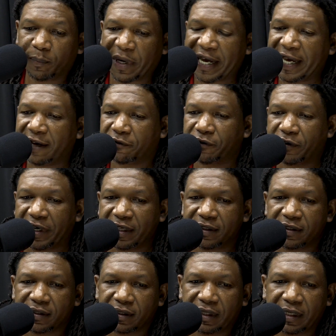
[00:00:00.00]
I have
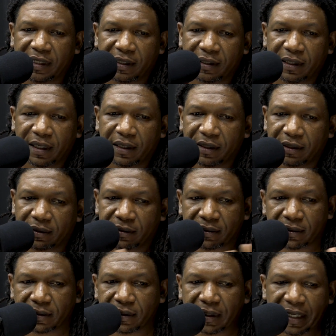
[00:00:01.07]
friends, and
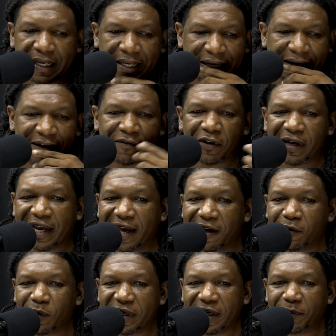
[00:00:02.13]
I haven't
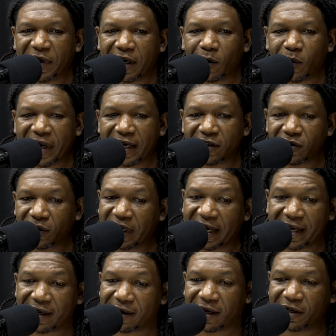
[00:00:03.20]
hung with them in a while, so
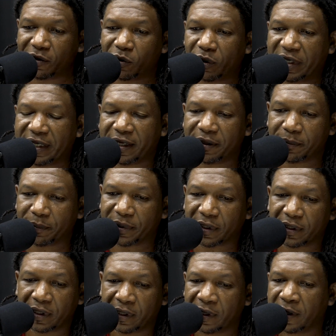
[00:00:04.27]
I ain't calling no name,
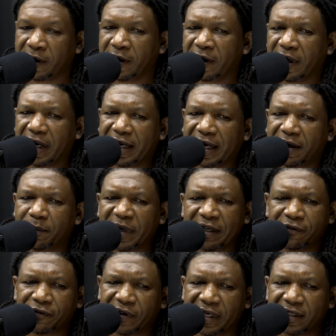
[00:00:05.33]
but a lot of my
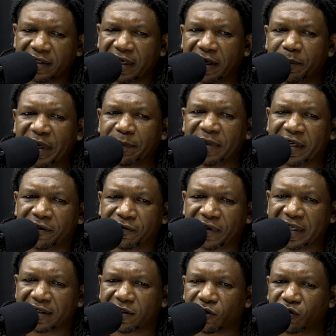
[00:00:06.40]
friends, a lot of my male
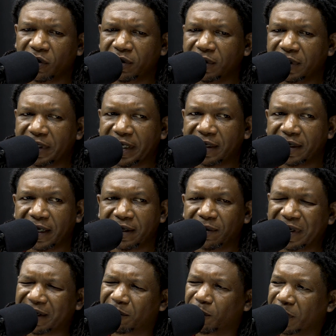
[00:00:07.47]
friends struggle. And I
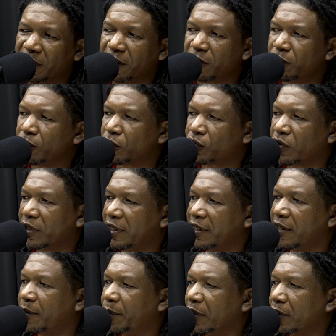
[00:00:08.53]
was like, what are you
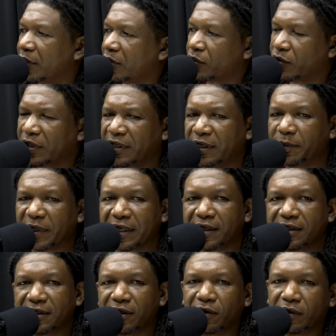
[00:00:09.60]
struggling about? They're struggling
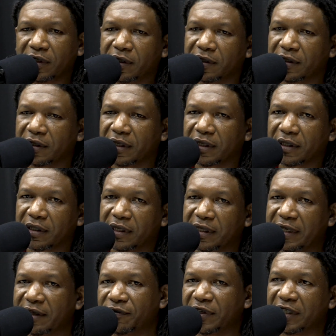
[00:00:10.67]
because,
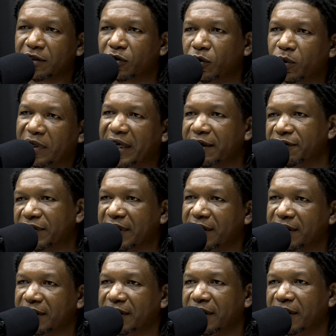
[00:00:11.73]
you're living this two-life
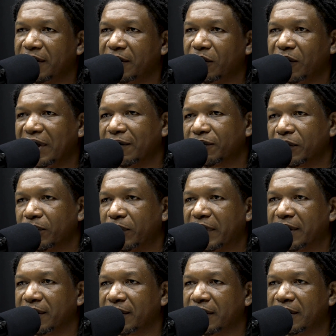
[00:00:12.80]
thing. You don't have to do
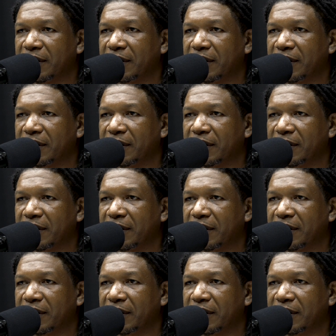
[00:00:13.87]
that.